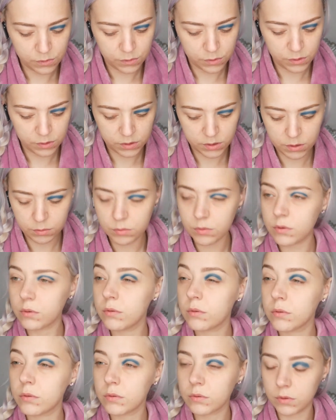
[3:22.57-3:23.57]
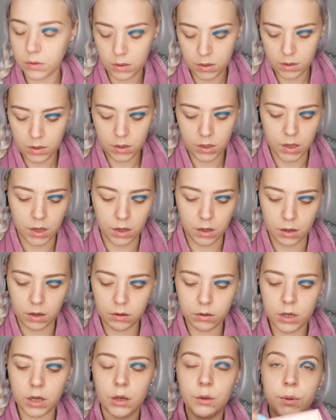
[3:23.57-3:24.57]
Use that one. Yeah,
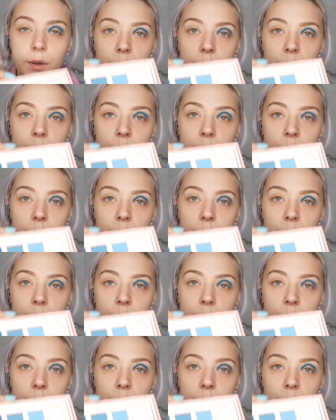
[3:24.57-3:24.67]
I'll go